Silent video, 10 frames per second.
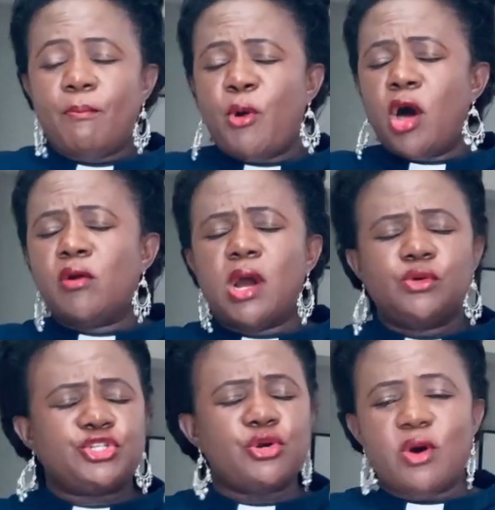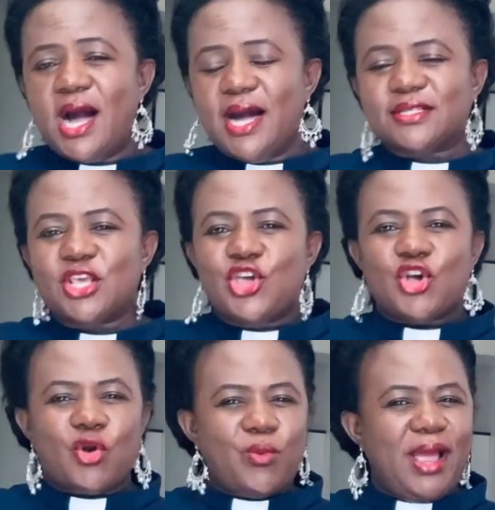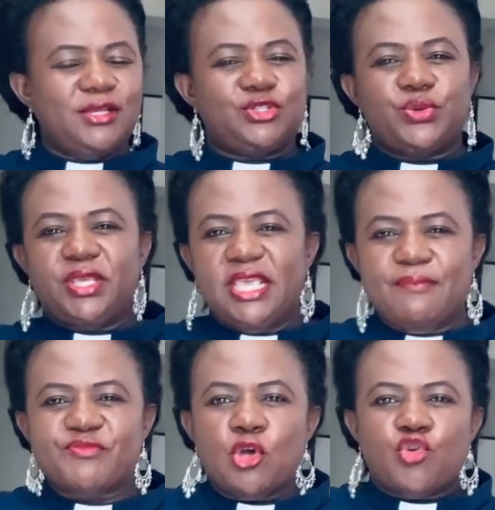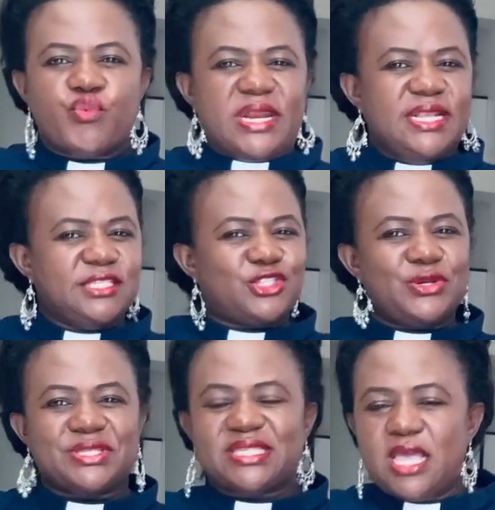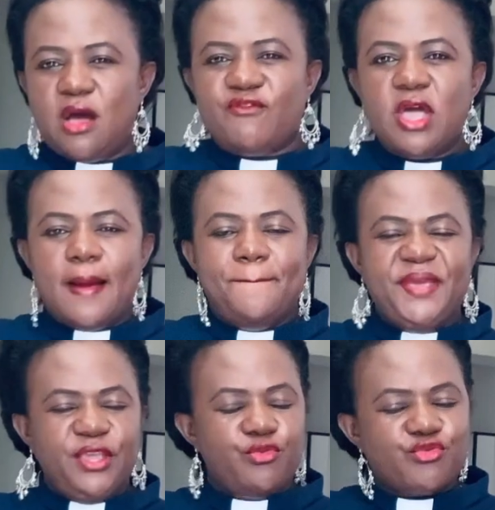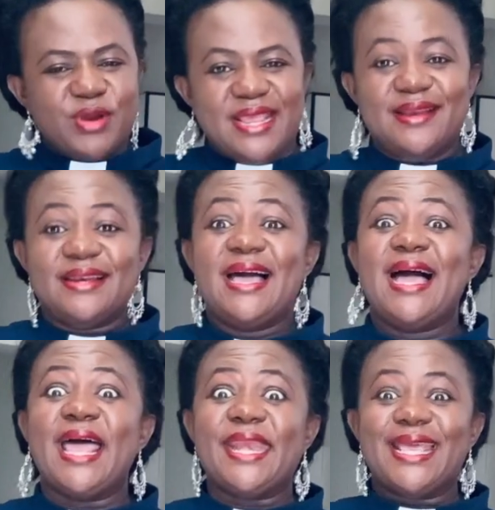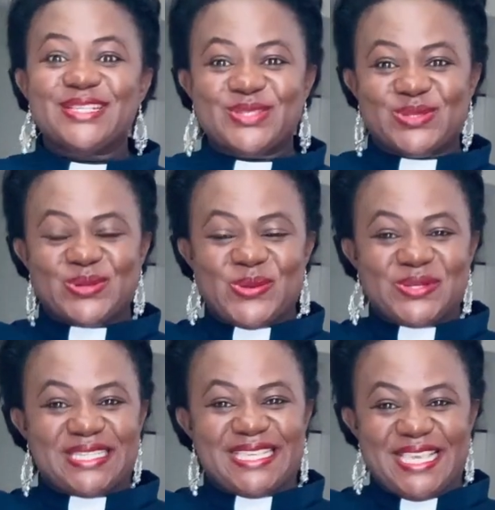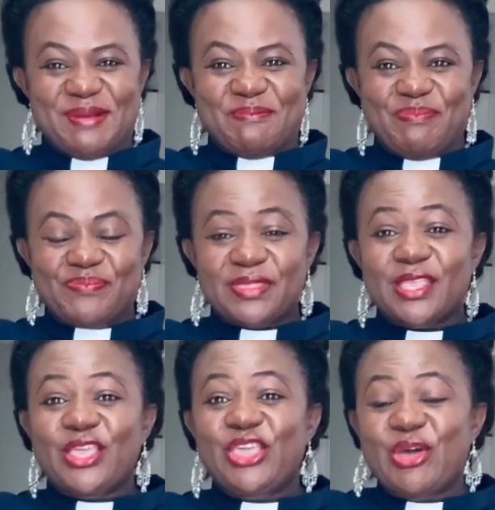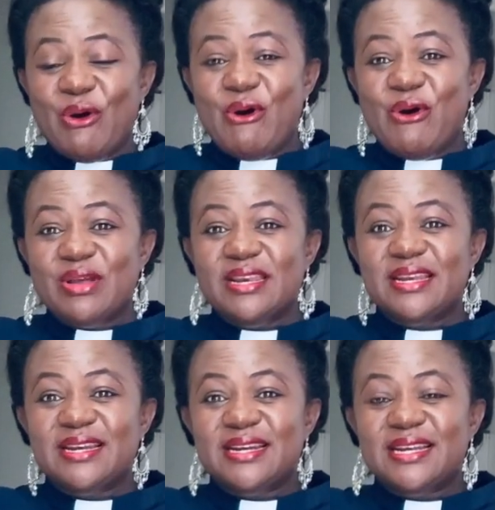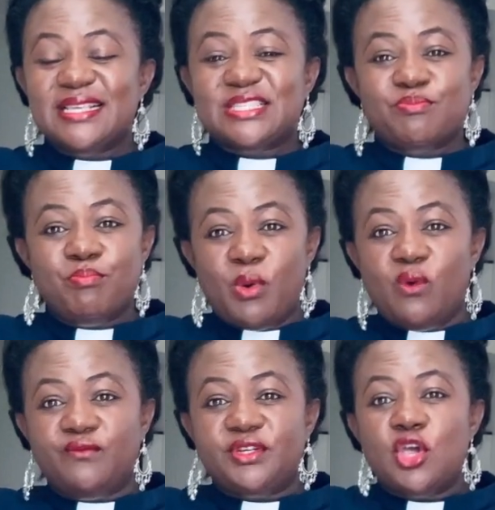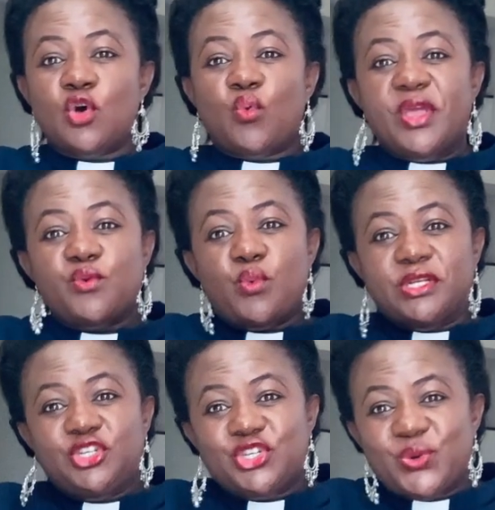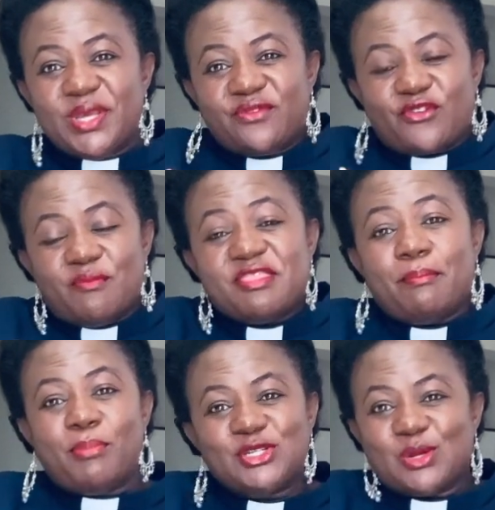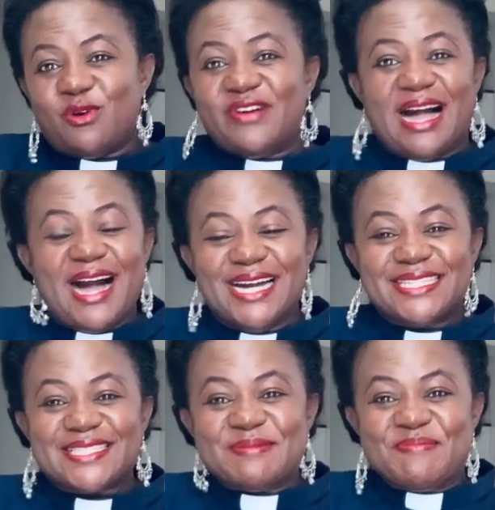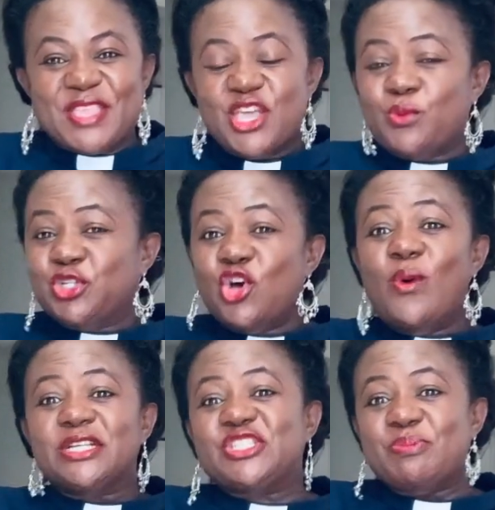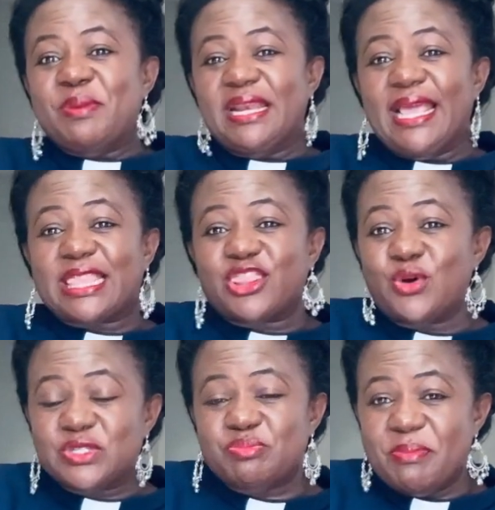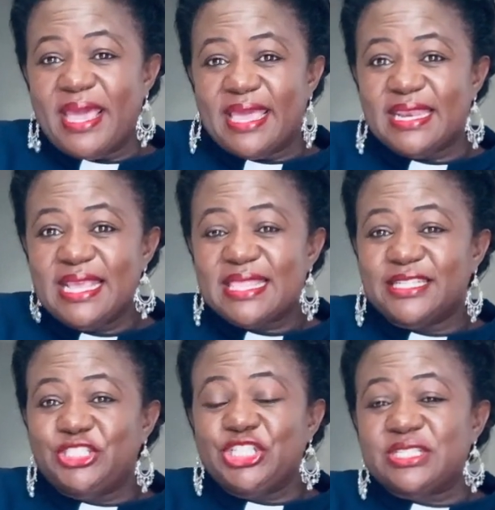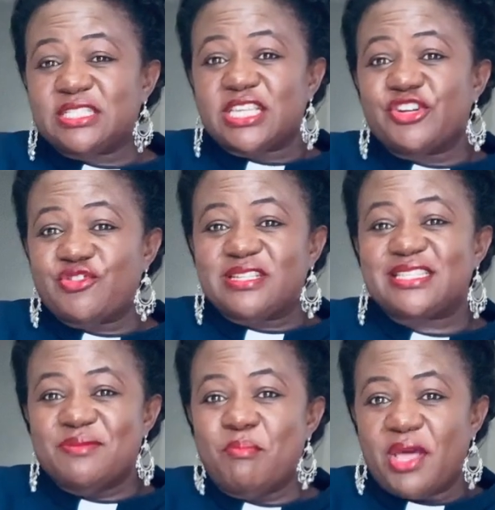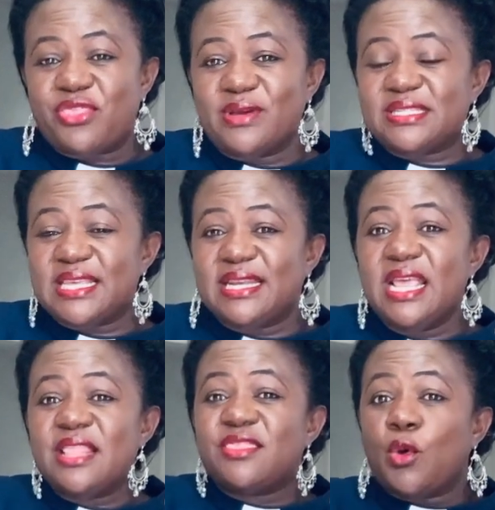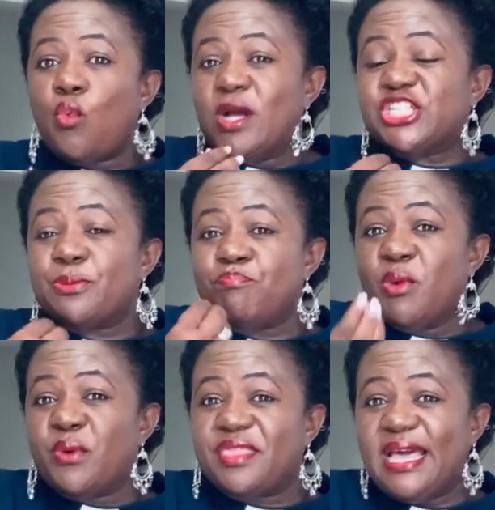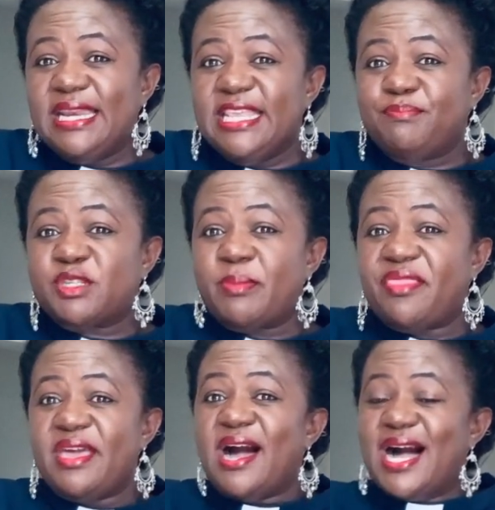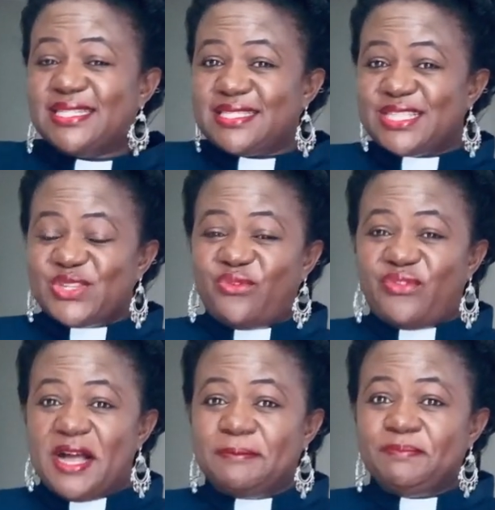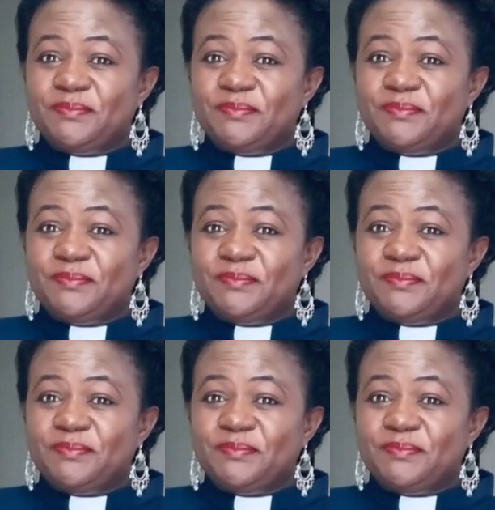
Pour out your heart, cry to Him, release yourself, be real, and exalt Him. God is moved when we do it from the bottom of our hearts. We don't want to be like those men that Jesus addressed in Matthew and said, They worship me with their lips, but their hearts are so far.